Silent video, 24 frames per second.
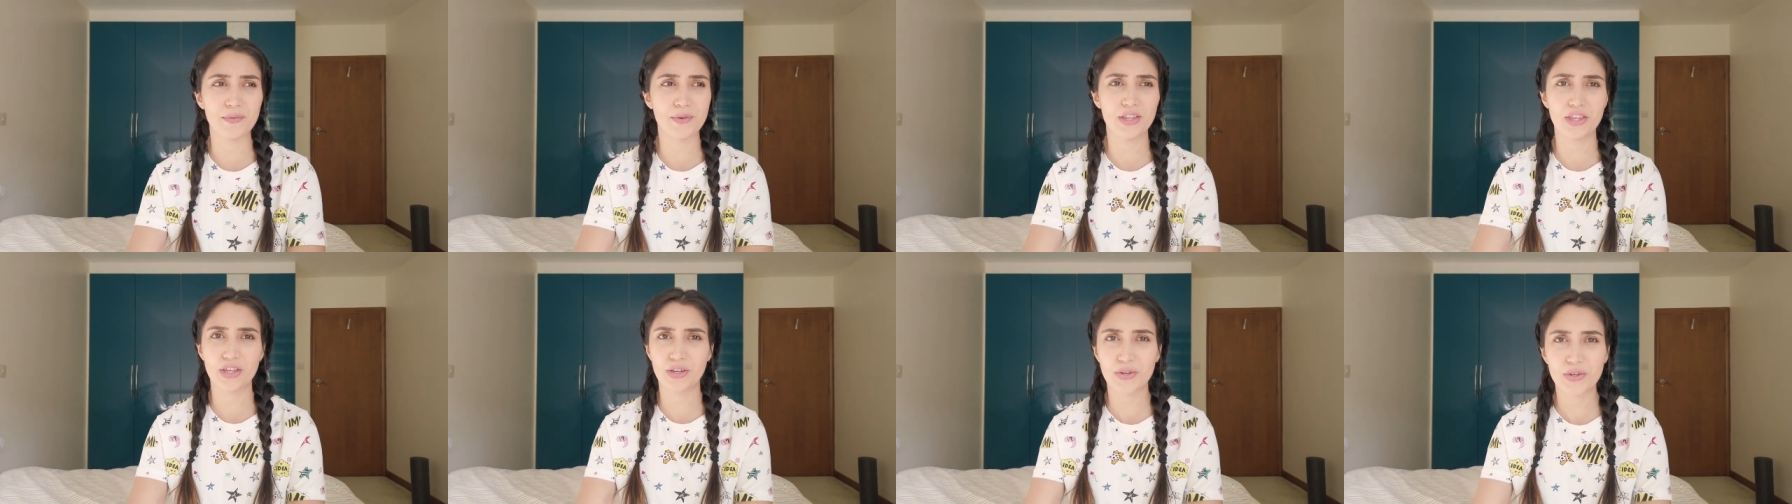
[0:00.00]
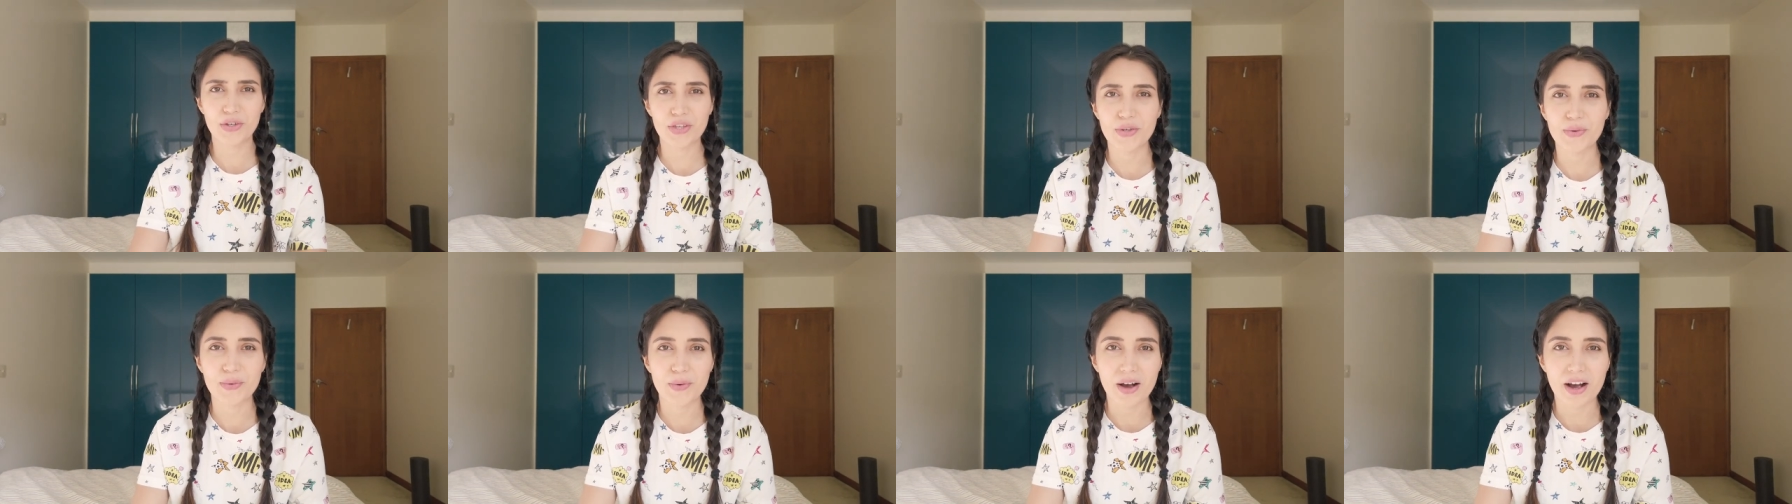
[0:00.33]
with
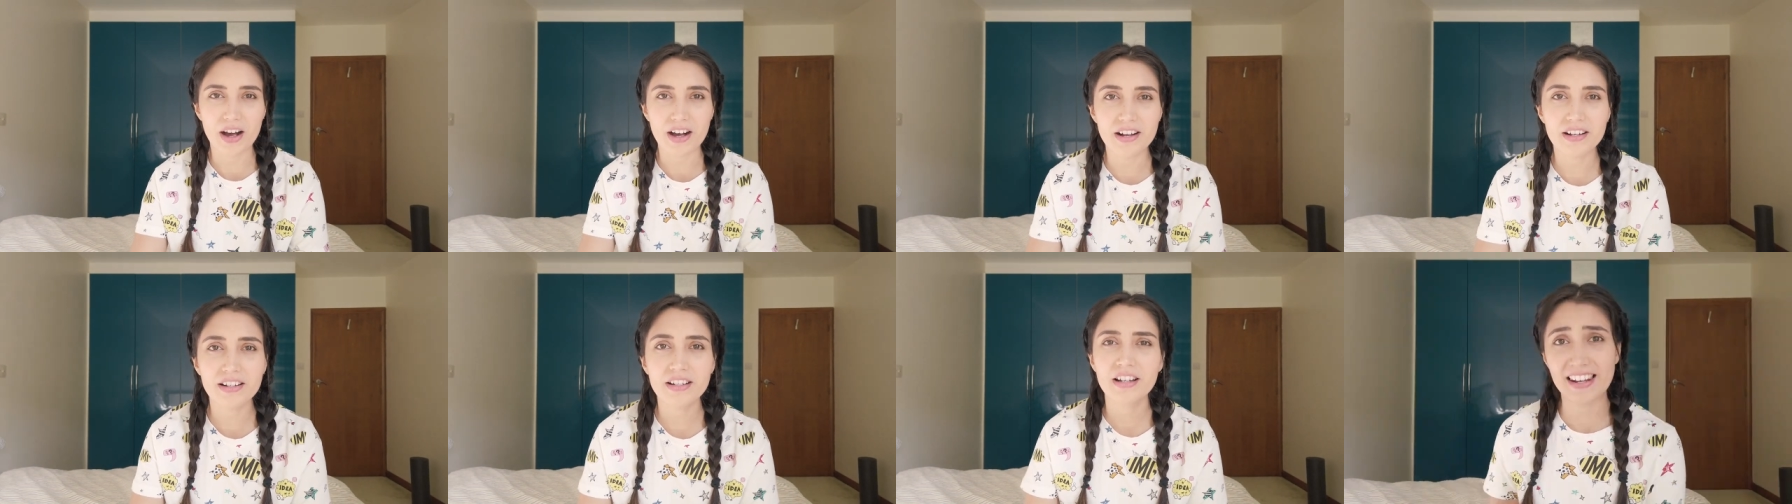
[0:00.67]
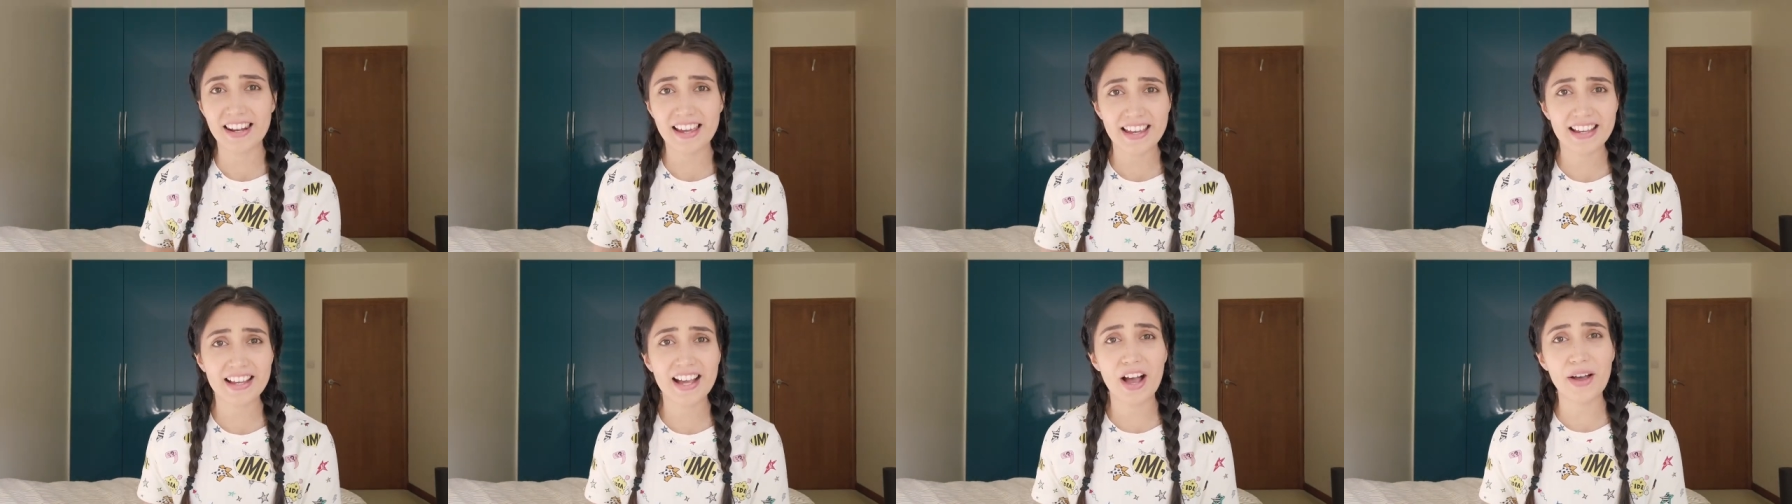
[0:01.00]
who you are.
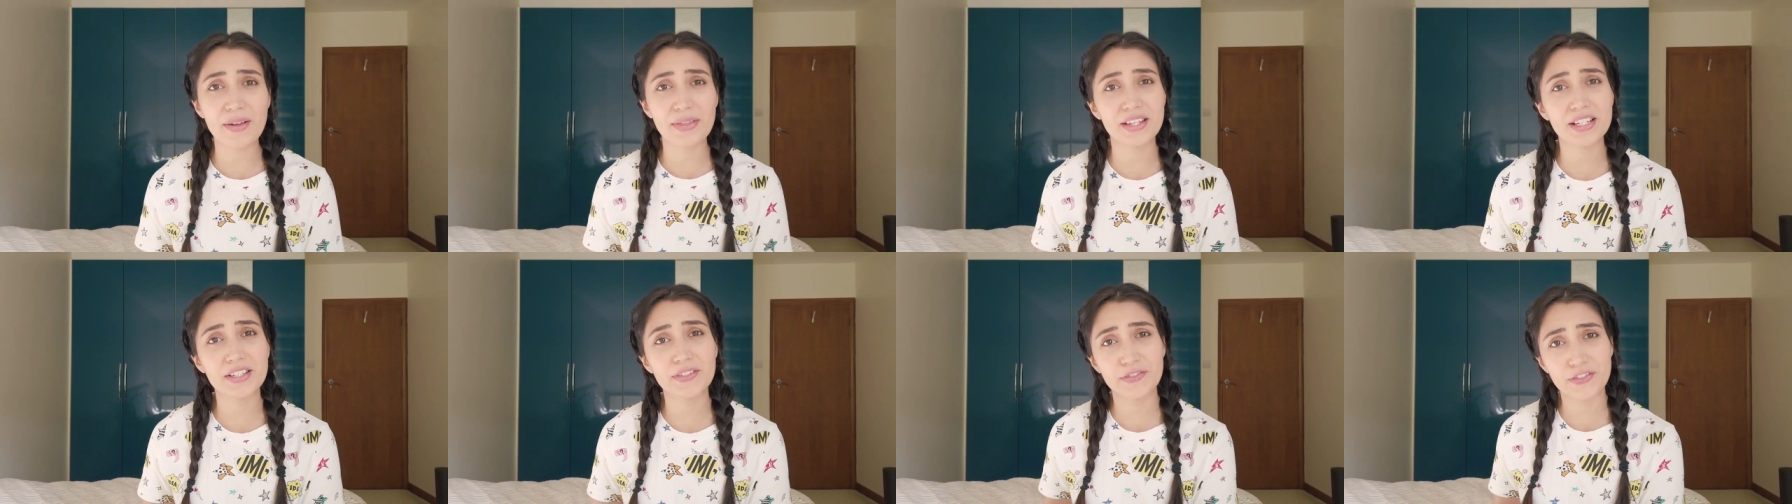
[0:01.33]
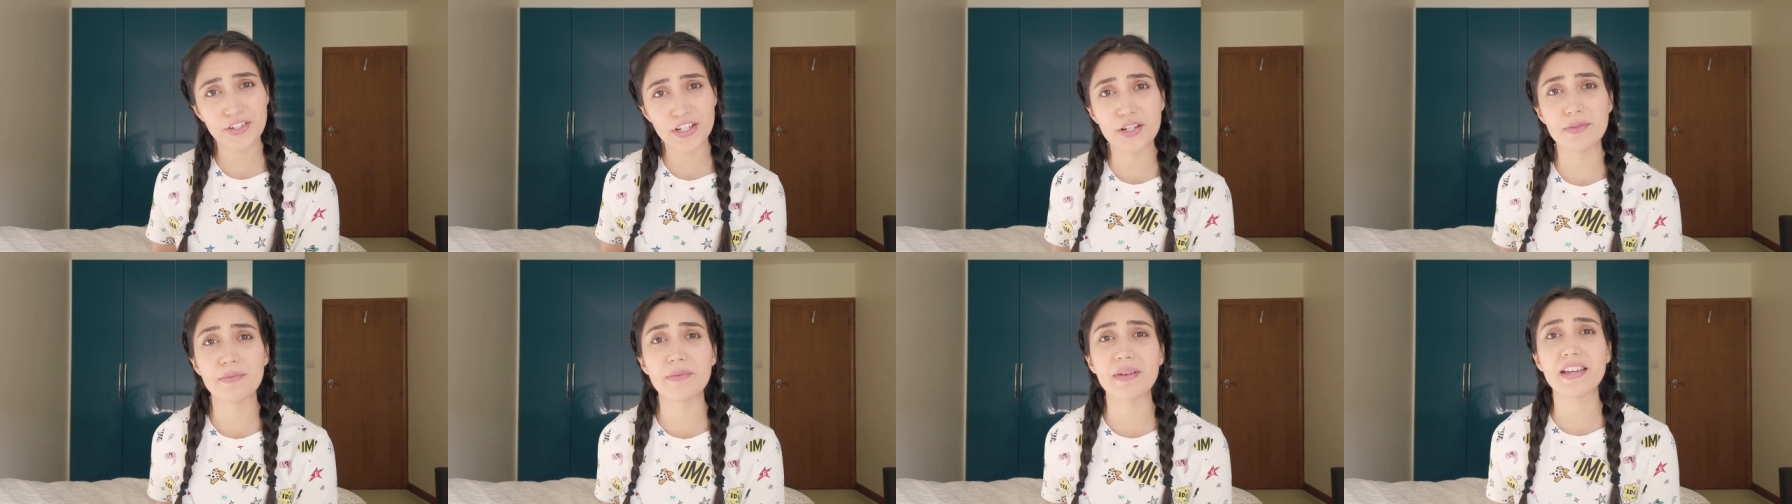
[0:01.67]
I like how this
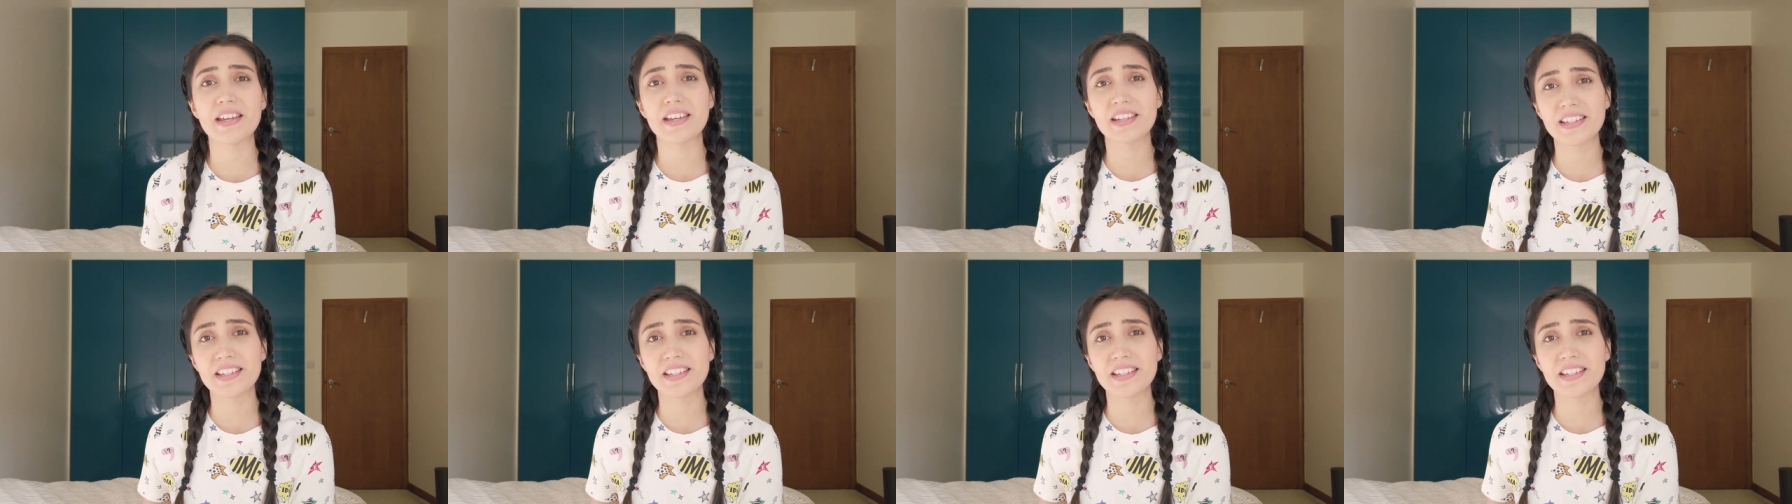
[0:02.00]
film